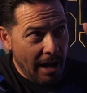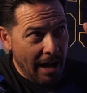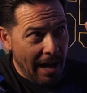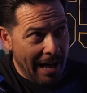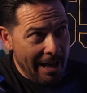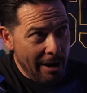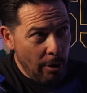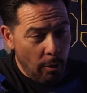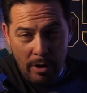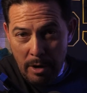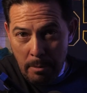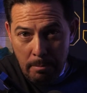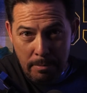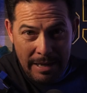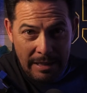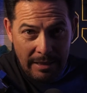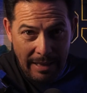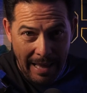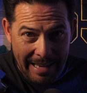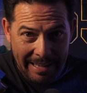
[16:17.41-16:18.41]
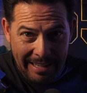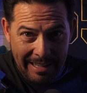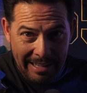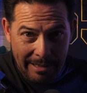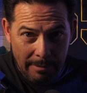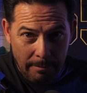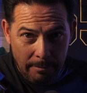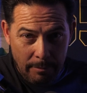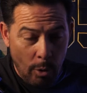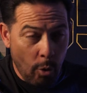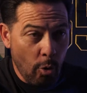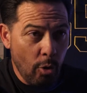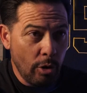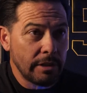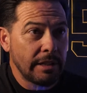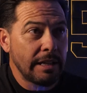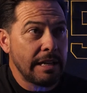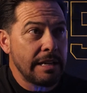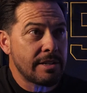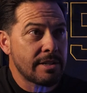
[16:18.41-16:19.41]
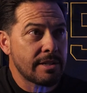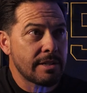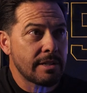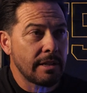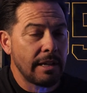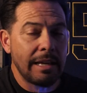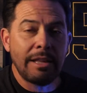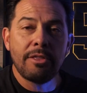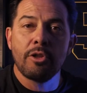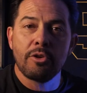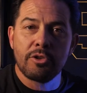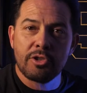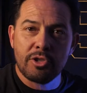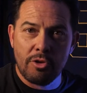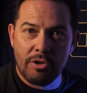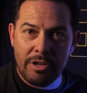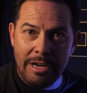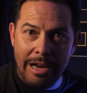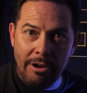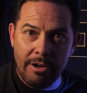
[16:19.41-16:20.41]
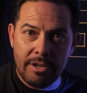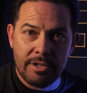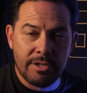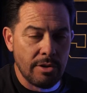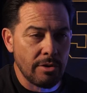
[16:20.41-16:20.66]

I don't want to be like him, or at least in those certain areas.